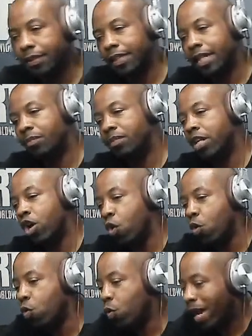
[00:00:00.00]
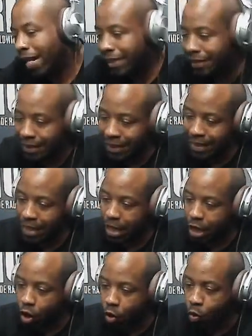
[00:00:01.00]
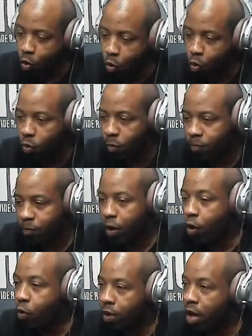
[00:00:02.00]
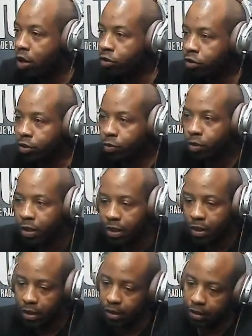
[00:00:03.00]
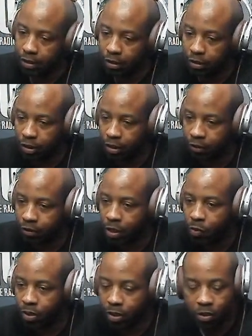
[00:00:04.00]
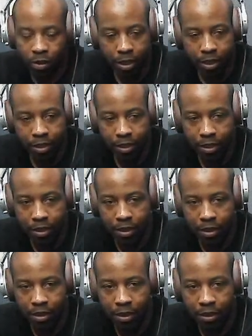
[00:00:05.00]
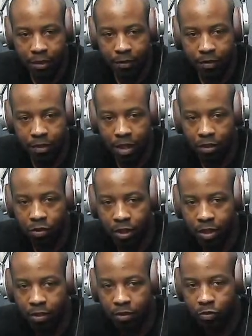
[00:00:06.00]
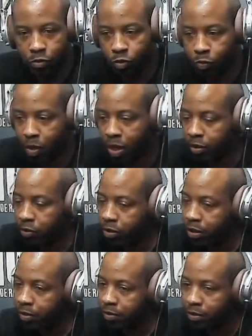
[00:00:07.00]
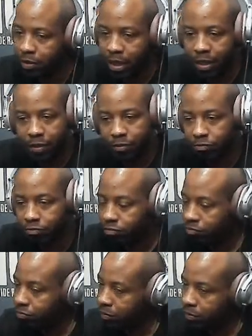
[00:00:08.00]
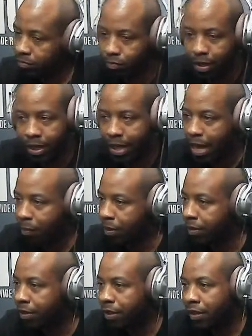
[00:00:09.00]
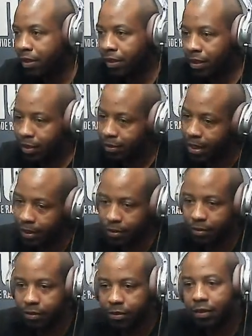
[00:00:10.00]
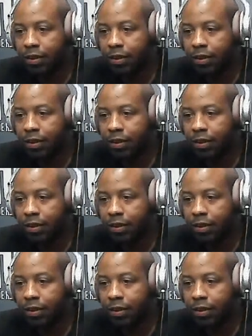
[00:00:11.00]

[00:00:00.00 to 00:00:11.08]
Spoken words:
Let them know AZ in the know. Oh, and also look at this, y'all. If y'all want to go ahead and y'all go ahead and sponsor us, hey, make it happen. Contact us.